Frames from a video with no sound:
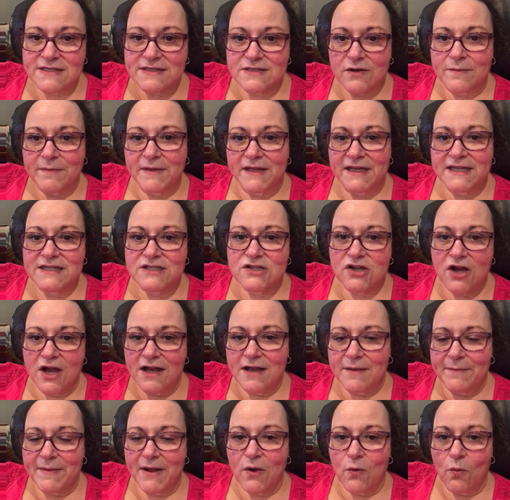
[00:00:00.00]
So I'm going to
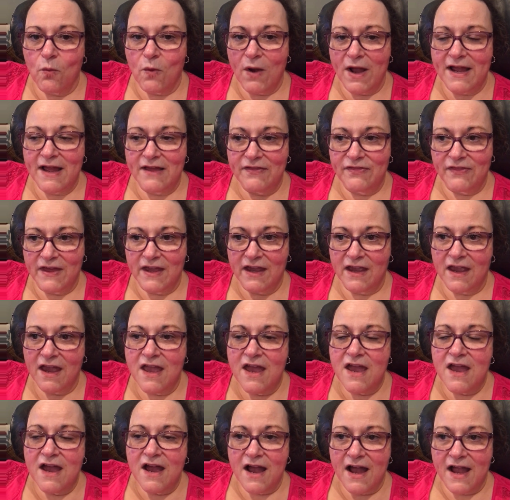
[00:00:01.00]
talk about why I think
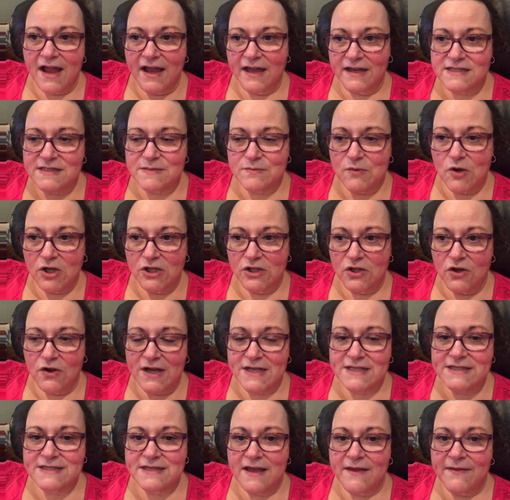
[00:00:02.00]
I had a small
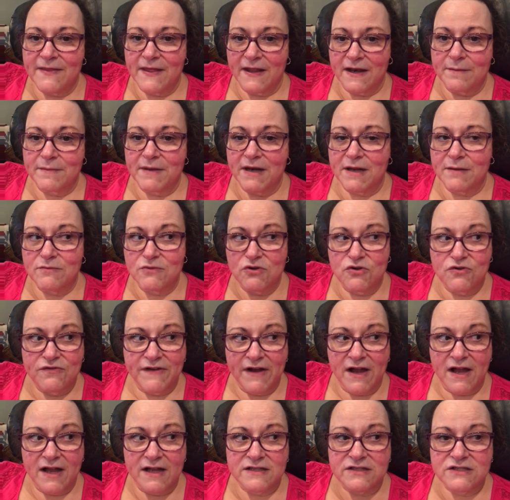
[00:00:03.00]
loss, and then I'm going to
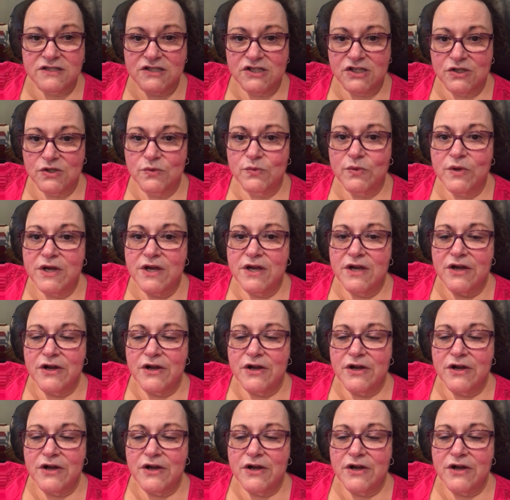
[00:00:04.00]
move on to